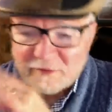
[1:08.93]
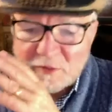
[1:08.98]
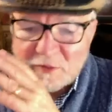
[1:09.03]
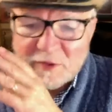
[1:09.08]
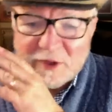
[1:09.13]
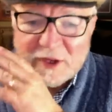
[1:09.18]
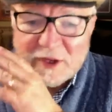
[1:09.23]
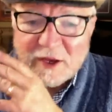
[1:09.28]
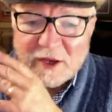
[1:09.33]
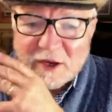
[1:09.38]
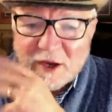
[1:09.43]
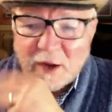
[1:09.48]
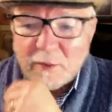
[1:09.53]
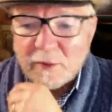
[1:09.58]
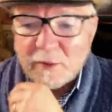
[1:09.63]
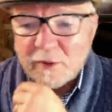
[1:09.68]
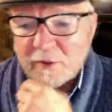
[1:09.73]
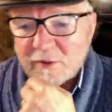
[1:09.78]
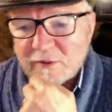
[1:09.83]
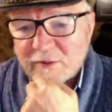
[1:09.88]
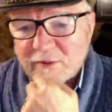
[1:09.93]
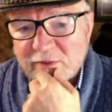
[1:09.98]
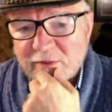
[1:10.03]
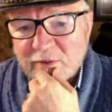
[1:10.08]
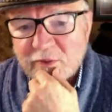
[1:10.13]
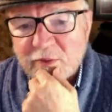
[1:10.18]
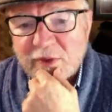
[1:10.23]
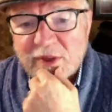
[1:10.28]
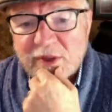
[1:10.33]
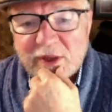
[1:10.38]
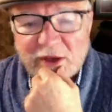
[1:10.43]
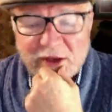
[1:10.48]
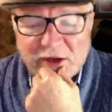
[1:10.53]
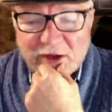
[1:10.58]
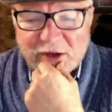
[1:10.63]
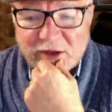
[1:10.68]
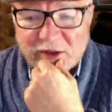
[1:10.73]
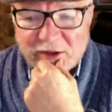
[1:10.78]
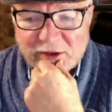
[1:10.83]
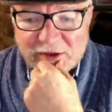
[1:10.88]
really a couple
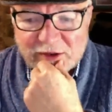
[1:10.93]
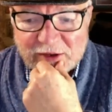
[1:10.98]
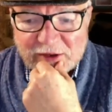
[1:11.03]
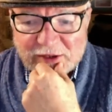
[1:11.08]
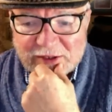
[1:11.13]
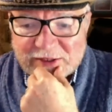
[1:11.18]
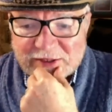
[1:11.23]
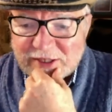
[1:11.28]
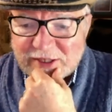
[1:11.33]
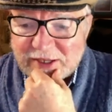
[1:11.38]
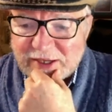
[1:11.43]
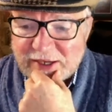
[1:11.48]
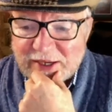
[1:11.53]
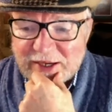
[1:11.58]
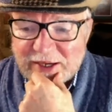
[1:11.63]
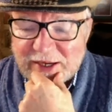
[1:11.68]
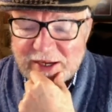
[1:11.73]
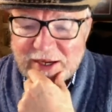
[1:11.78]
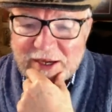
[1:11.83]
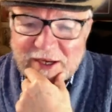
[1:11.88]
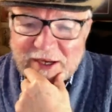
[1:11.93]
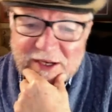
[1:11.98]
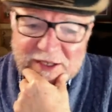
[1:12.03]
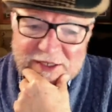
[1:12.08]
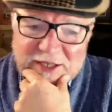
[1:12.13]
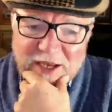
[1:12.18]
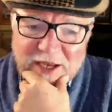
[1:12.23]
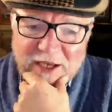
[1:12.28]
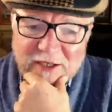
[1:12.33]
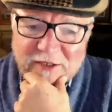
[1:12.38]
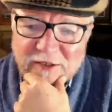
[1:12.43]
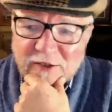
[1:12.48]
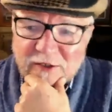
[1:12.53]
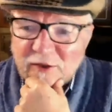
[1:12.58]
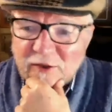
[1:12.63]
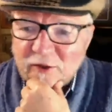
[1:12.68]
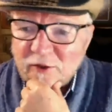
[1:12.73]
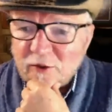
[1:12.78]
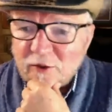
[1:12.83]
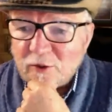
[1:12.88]
related things. And this has to
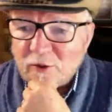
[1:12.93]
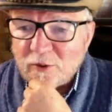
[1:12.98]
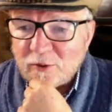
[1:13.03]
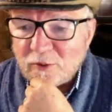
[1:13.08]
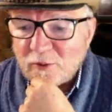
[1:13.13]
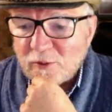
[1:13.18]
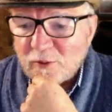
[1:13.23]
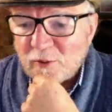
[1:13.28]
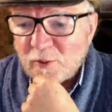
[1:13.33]
do